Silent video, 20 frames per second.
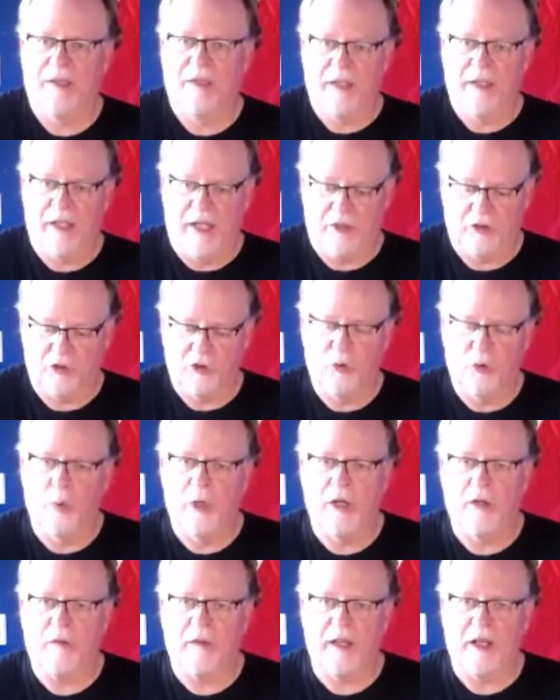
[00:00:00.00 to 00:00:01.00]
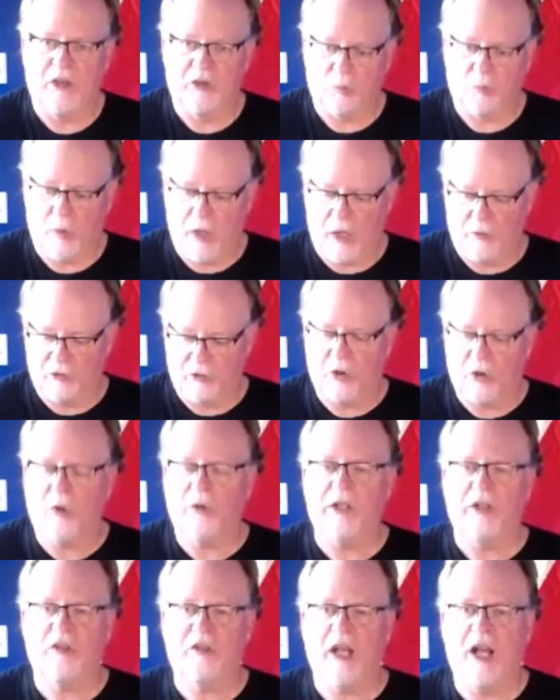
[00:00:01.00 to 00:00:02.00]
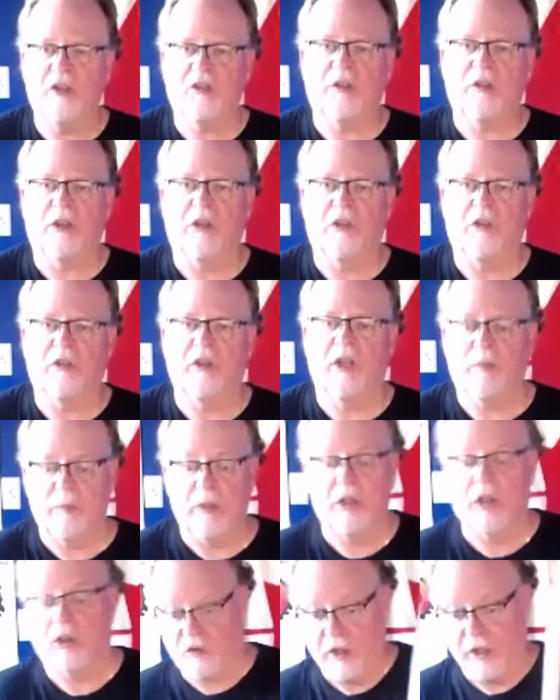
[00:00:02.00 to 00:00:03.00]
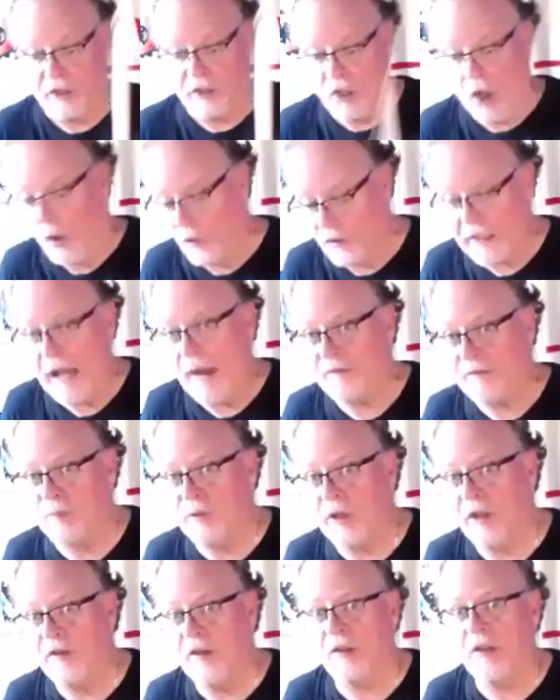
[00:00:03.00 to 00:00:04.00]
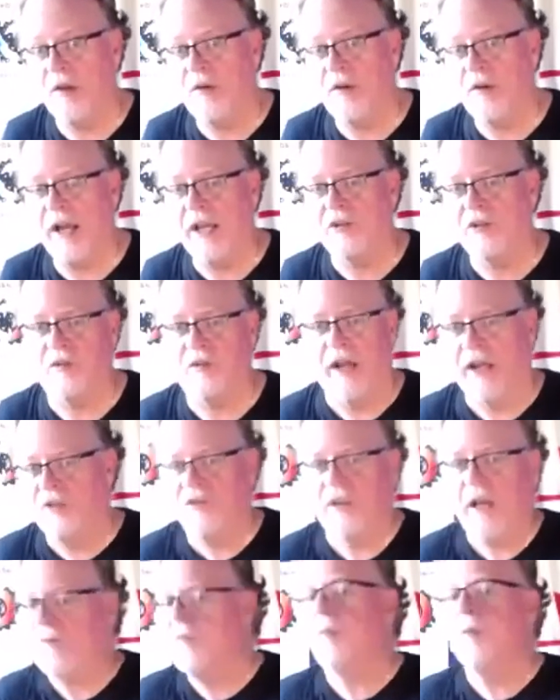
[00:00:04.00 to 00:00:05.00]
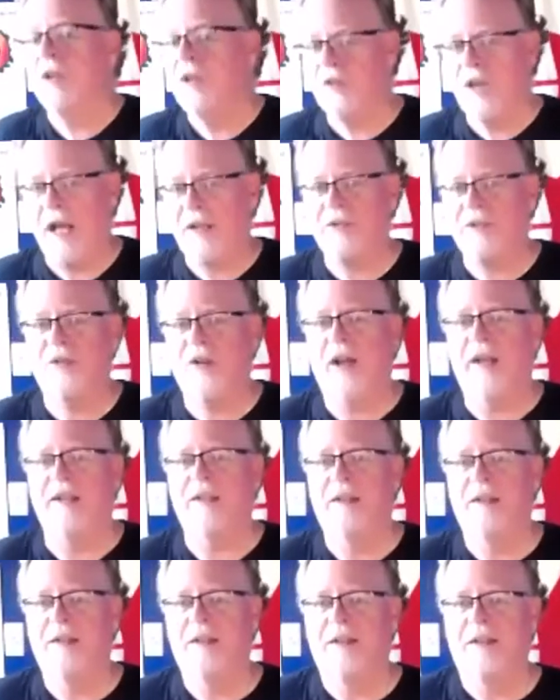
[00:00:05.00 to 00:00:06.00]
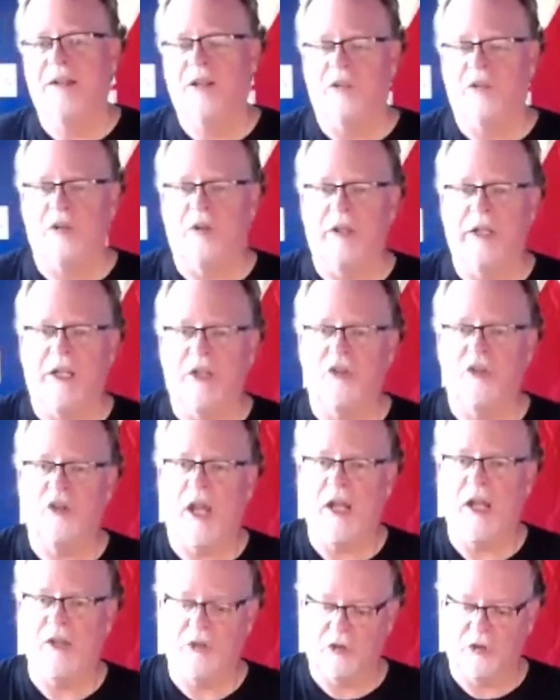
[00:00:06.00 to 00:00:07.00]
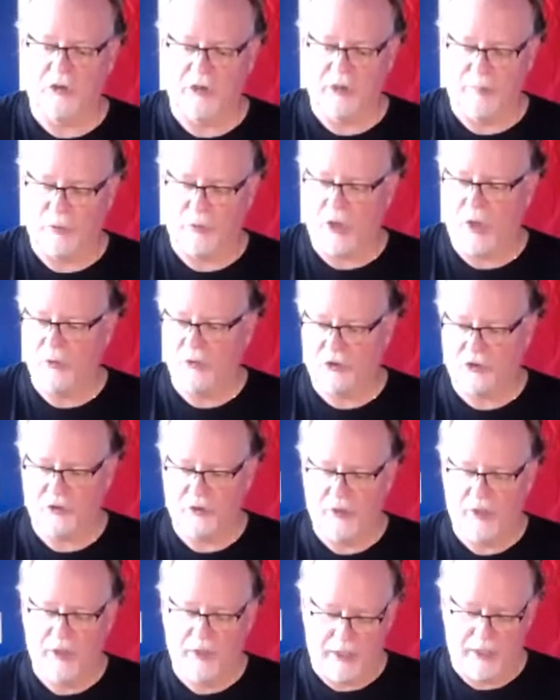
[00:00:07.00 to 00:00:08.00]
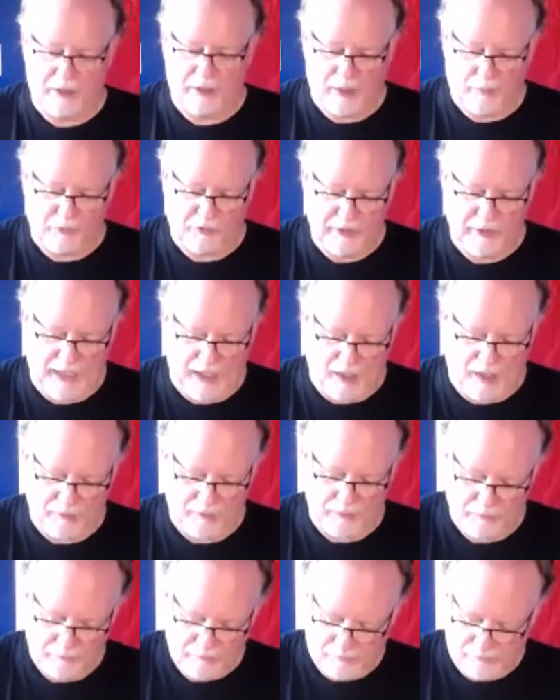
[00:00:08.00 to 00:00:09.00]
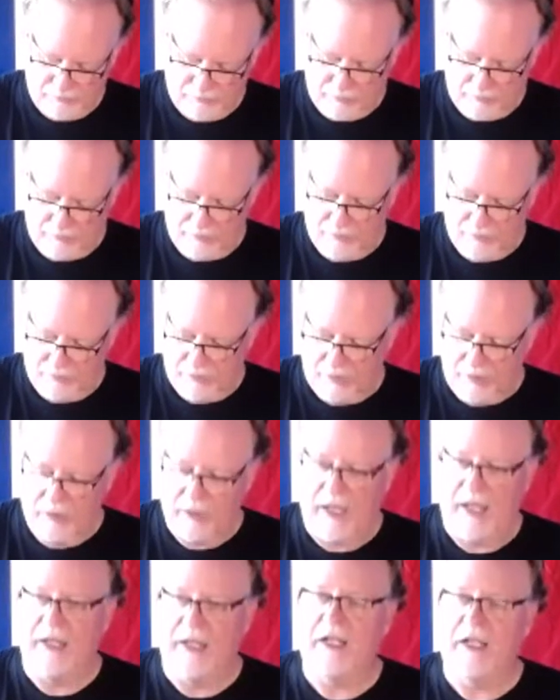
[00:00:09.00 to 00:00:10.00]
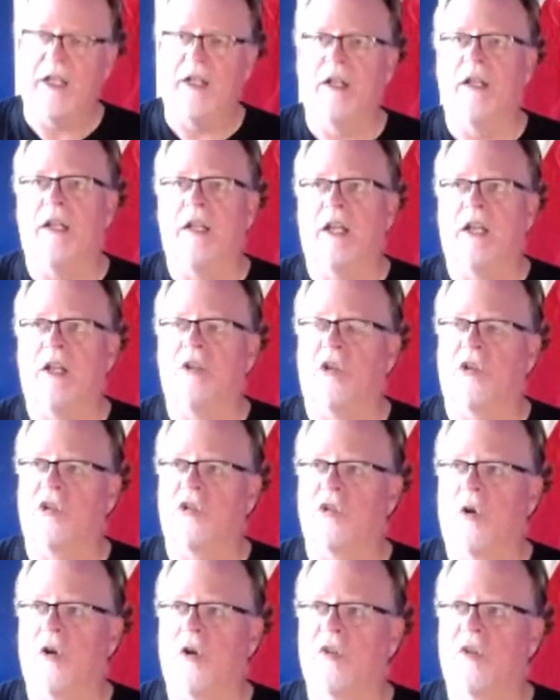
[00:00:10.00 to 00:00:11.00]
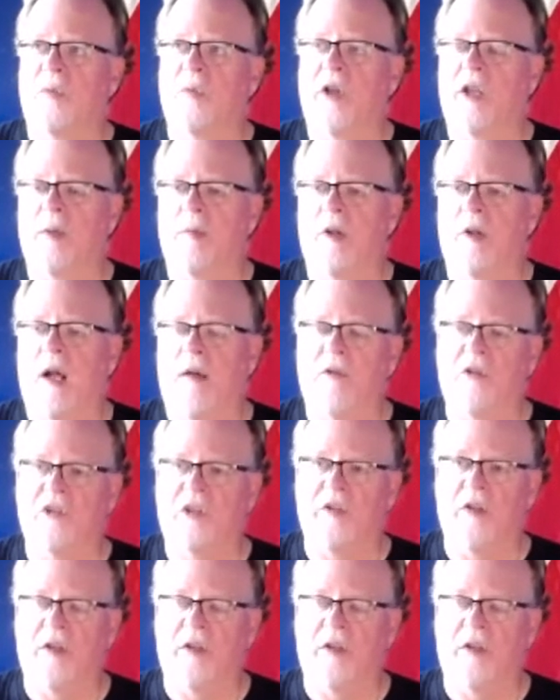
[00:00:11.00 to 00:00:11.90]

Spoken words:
and do weird things where there's already tension in the stick because they know they have to play the low heights. The heights have to be exactly right. So it changes the approach, and it comes down, and it can distort the rhythm, and all of a sudden